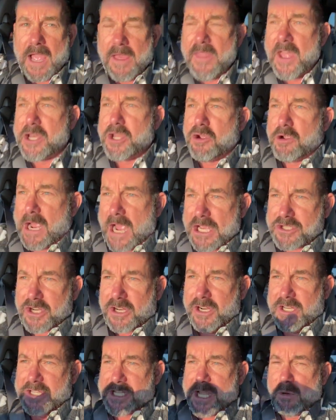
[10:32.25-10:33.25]
And then you
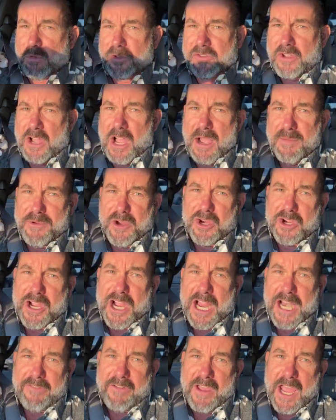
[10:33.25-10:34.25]
guys are going to say, well, Tom, you're
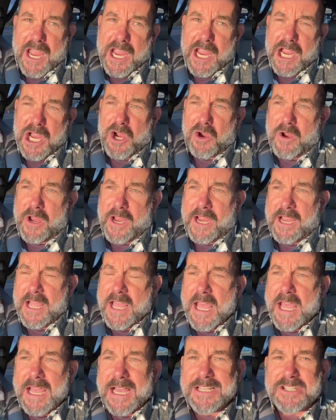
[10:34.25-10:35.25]
kind of angry.
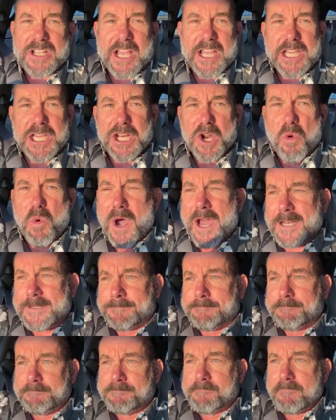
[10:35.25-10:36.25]
It's like, you know what?